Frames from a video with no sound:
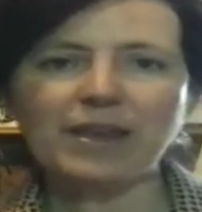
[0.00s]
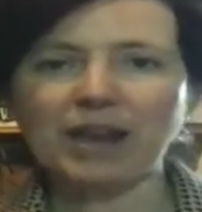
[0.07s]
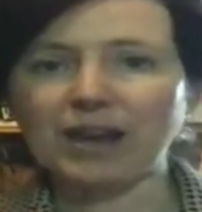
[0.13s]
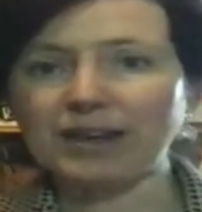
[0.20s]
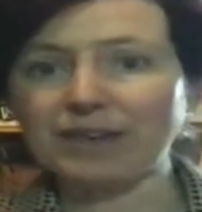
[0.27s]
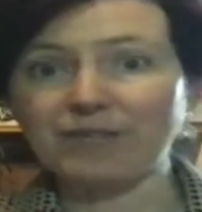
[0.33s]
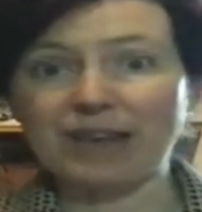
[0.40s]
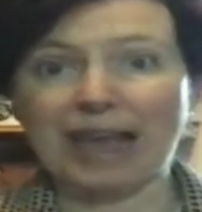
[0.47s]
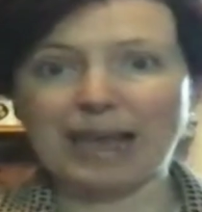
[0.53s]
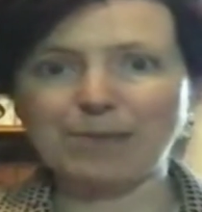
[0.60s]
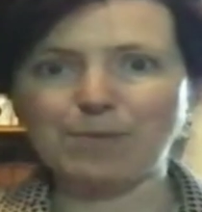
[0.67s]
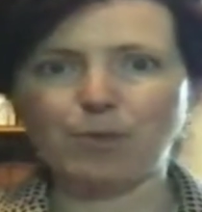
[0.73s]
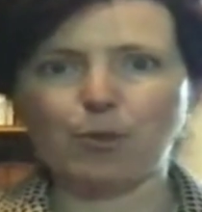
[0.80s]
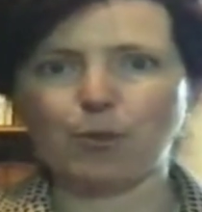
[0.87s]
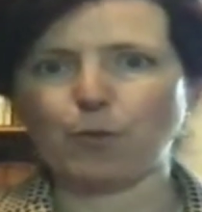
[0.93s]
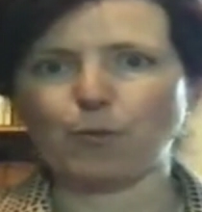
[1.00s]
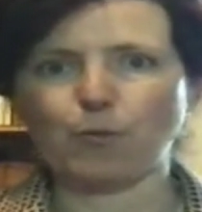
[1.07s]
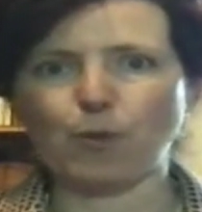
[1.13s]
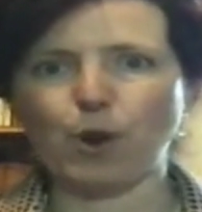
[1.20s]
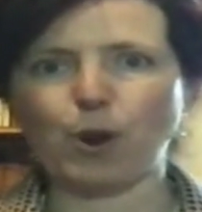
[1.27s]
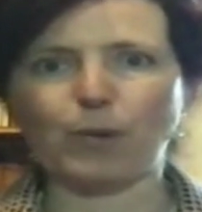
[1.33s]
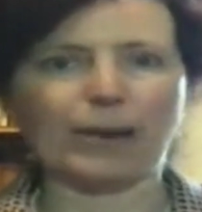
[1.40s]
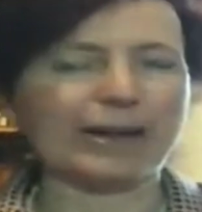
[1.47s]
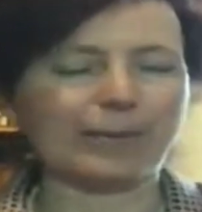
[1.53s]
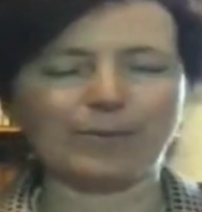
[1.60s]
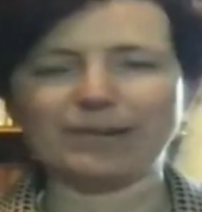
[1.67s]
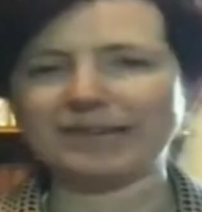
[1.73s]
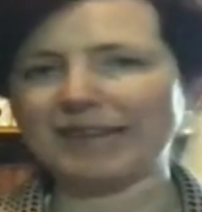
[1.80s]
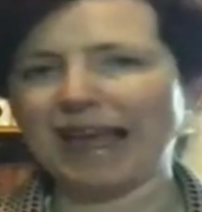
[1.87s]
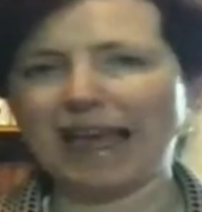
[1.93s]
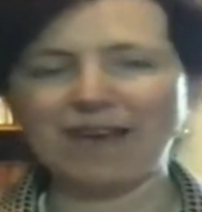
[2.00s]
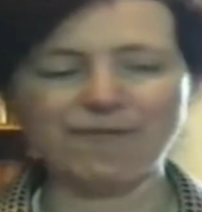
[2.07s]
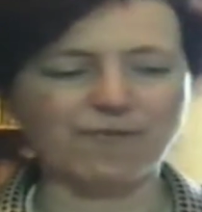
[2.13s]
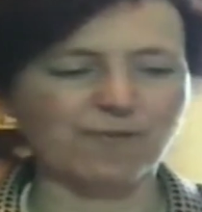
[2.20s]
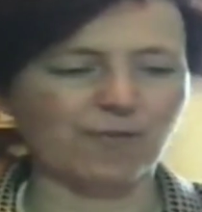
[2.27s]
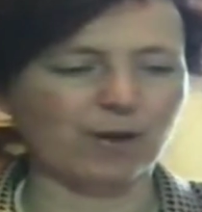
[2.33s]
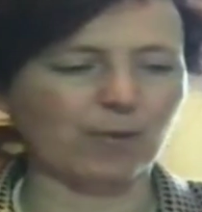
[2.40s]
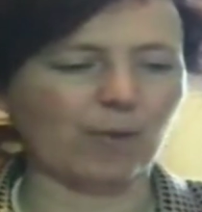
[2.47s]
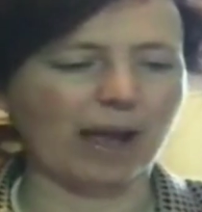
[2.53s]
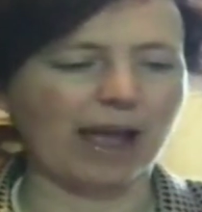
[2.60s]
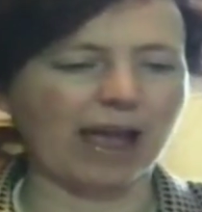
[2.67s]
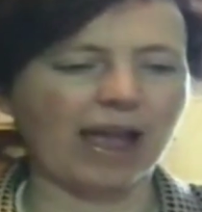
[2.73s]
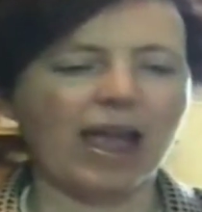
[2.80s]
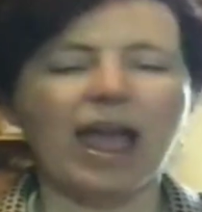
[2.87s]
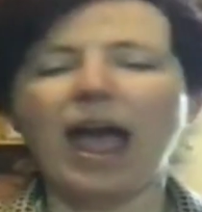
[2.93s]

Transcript: kind of came through and it was everywhere.